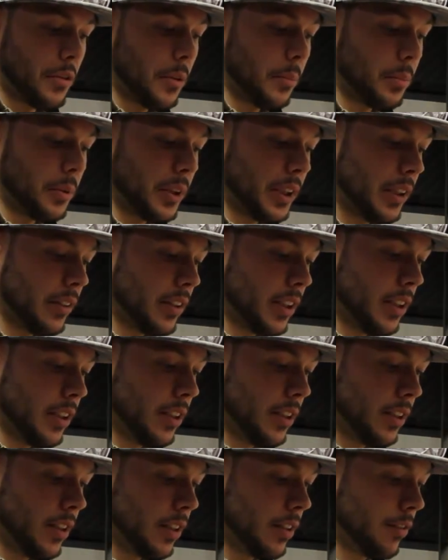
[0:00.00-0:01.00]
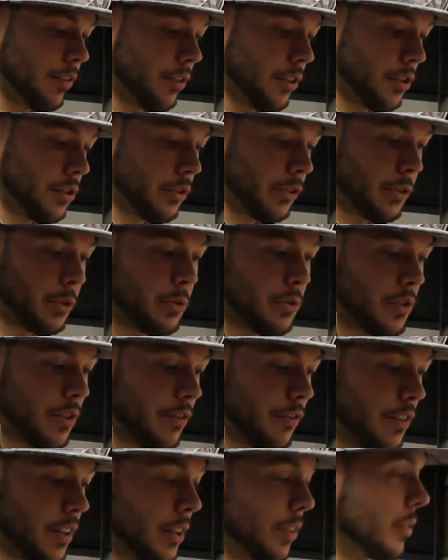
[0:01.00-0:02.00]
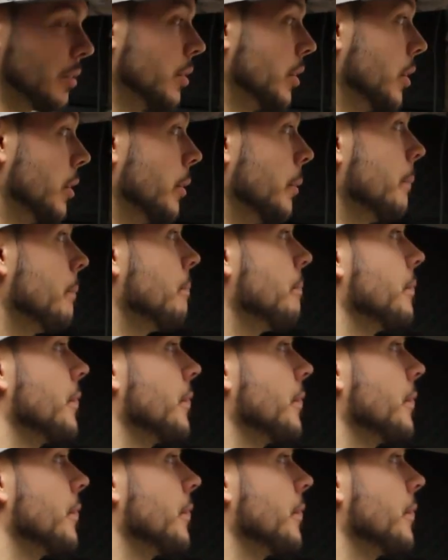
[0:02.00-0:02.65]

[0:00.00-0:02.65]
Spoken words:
completely for the screws to fit through.